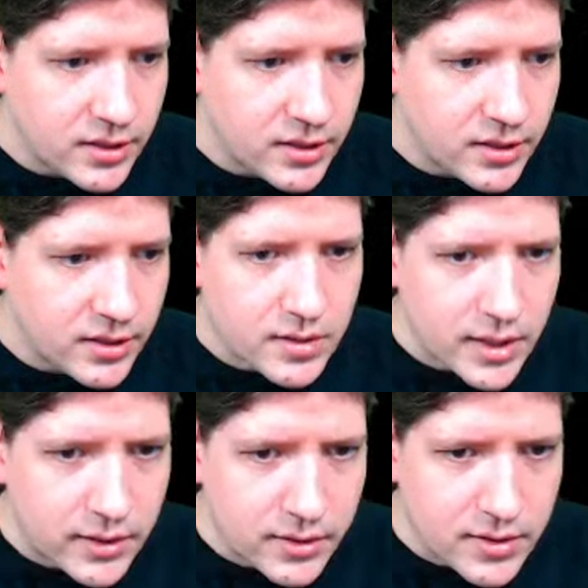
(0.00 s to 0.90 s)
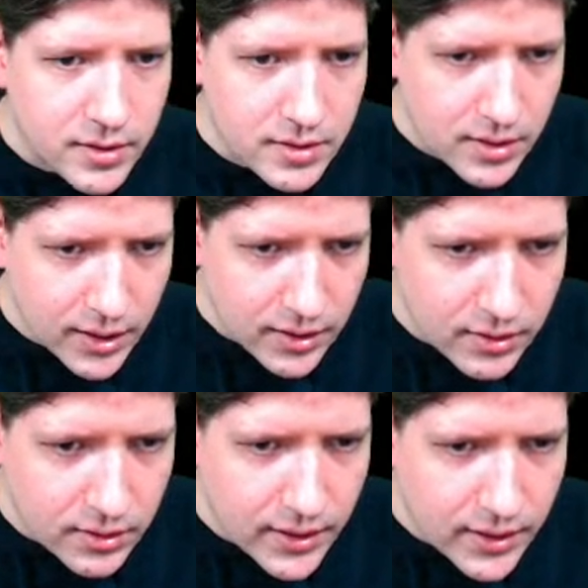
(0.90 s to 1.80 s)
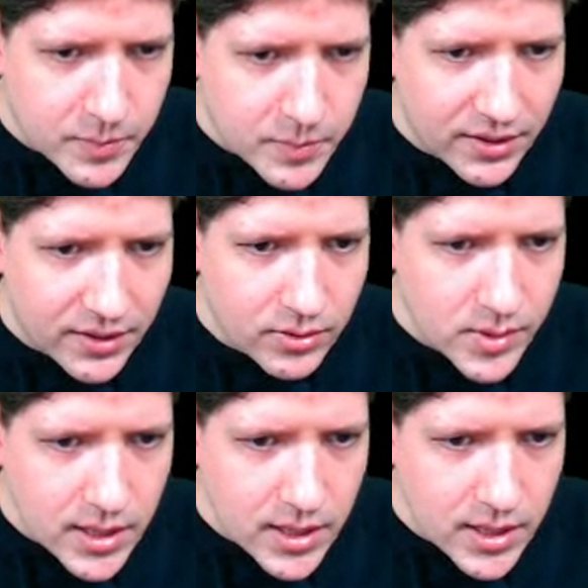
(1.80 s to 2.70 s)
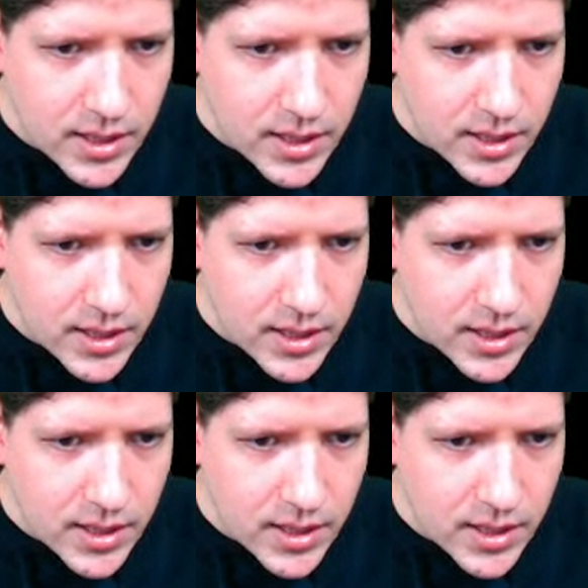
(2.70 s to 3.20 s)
Sentences I didn't expect to say in my life.